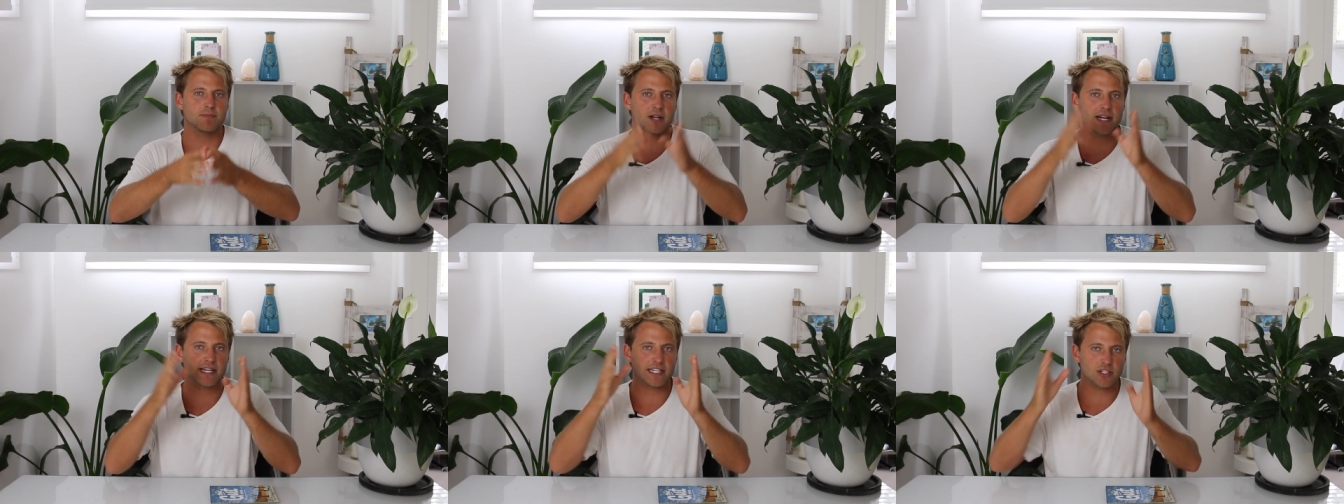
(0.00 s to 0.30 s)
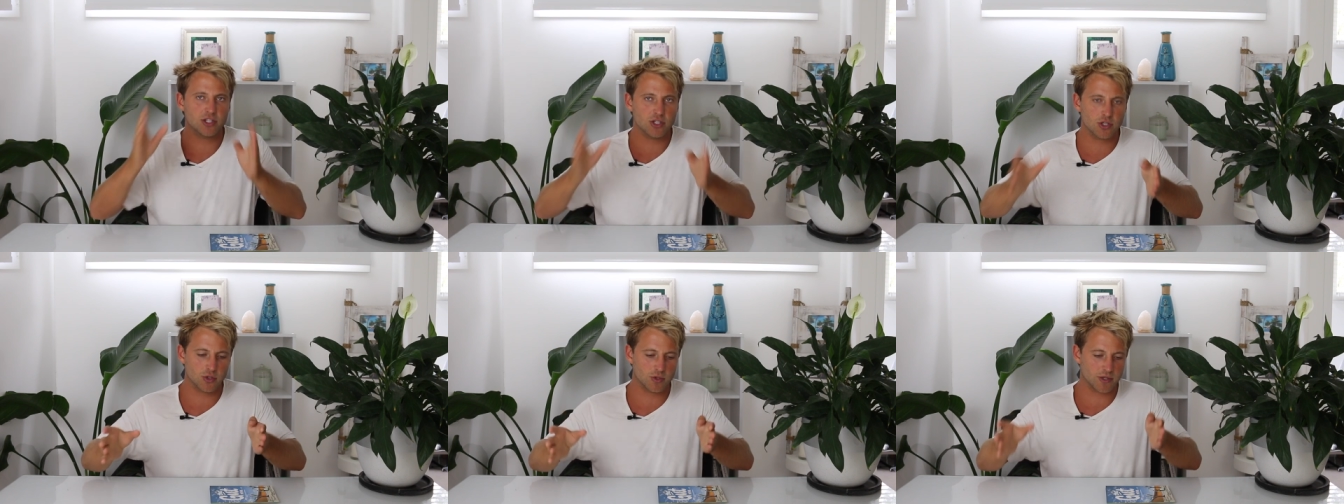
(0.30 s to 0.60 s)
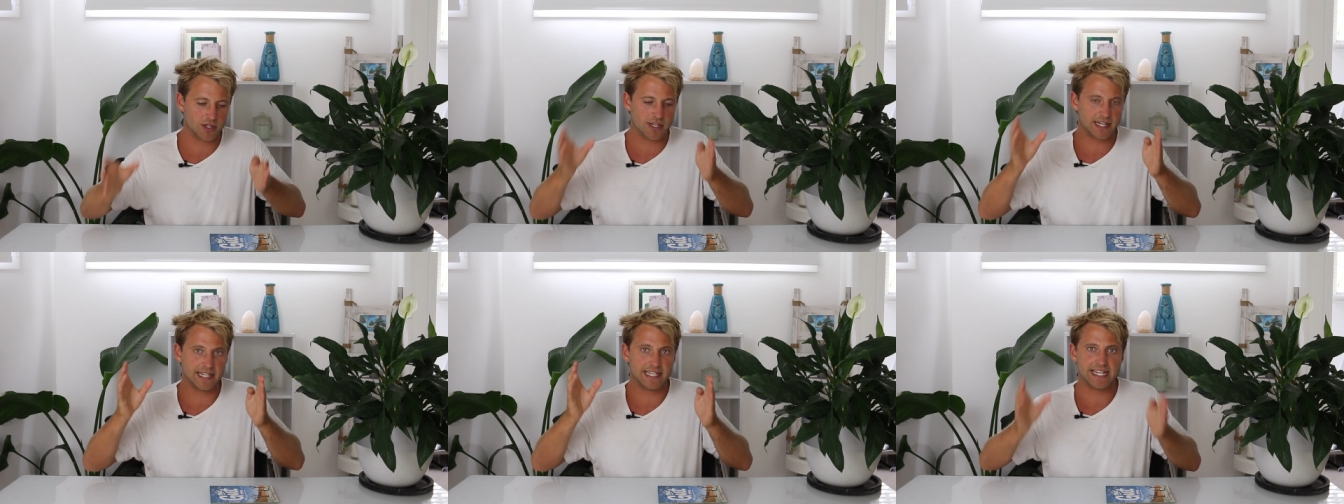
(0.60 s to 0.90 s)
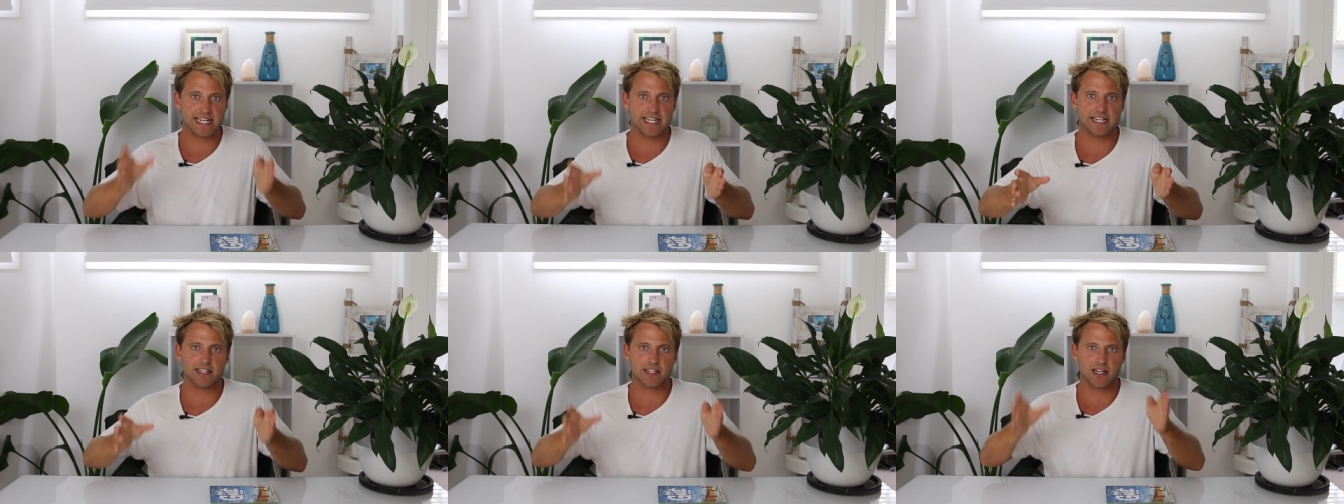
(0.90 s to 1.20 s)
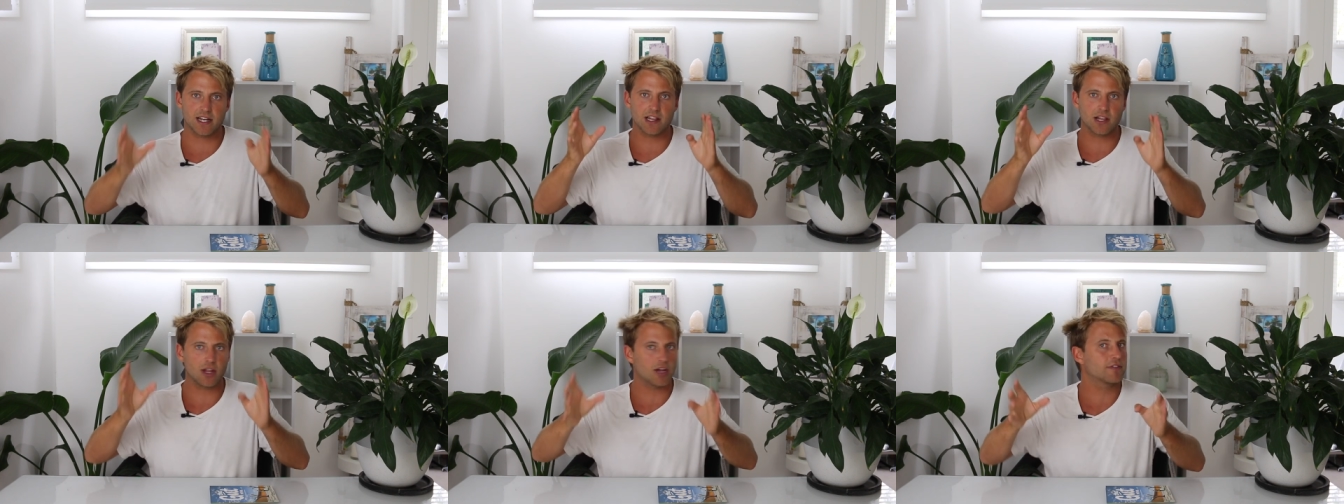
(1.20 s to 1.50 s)
but I knew that I
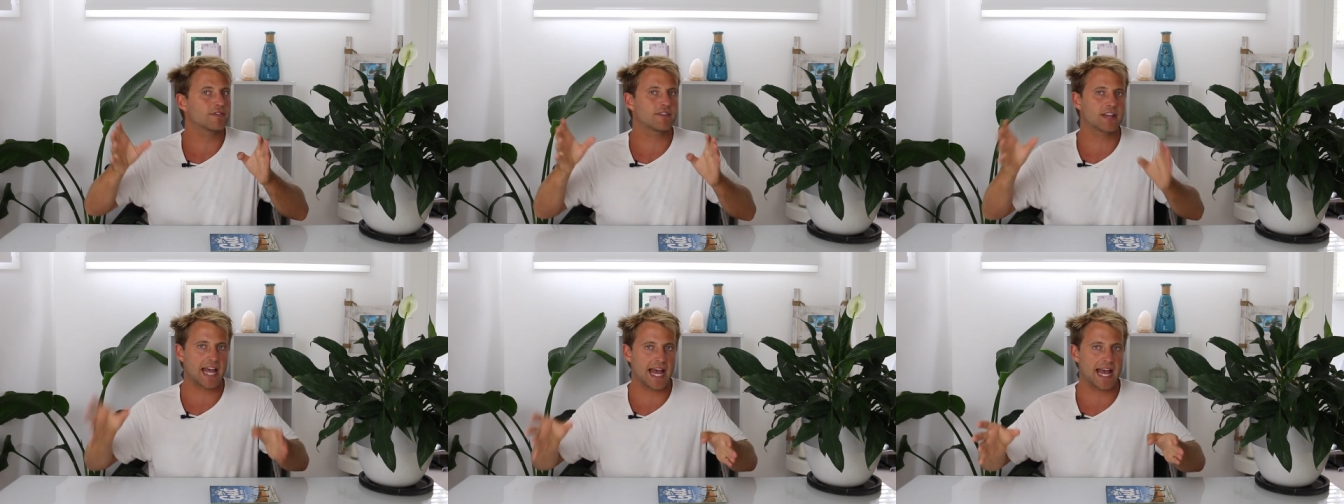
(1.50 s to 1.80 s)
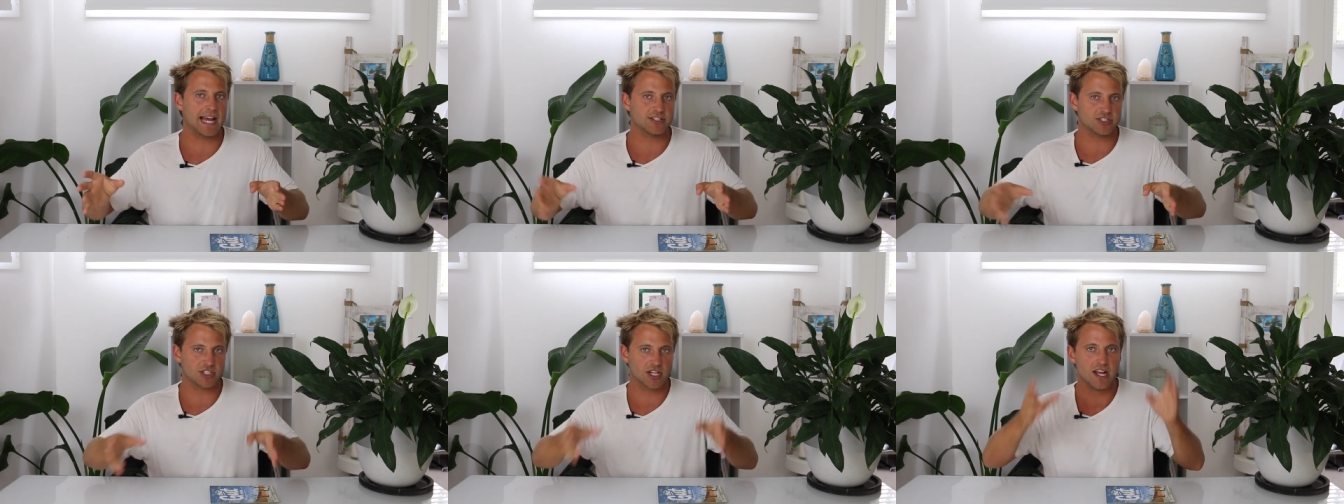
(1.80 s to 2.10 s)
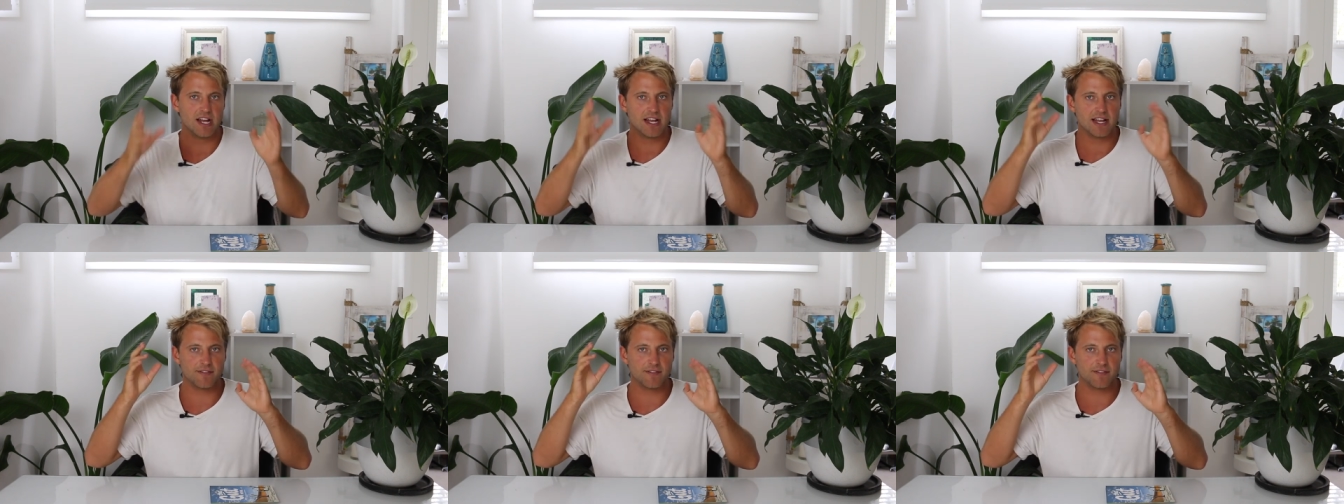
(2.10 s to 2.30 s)
needed a lot of cash